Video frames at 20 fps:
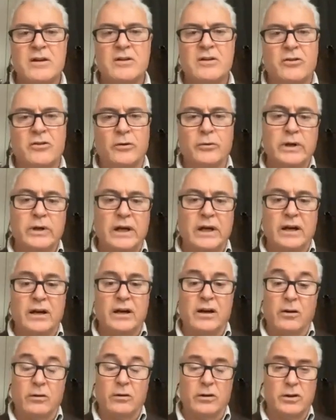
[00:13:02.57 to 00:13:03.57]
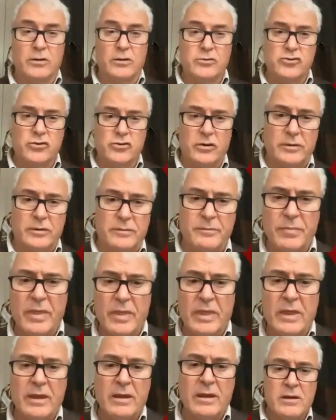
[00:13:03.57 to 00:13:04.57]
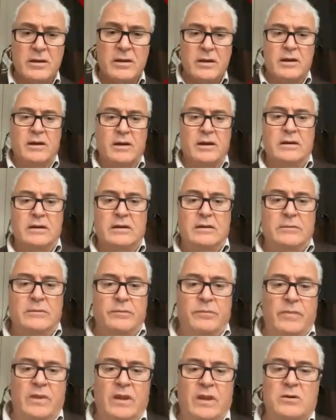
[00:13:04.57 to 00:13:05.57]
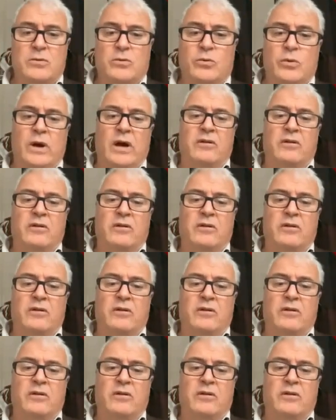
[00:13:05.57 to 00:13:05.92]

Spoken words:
So in conclusion, we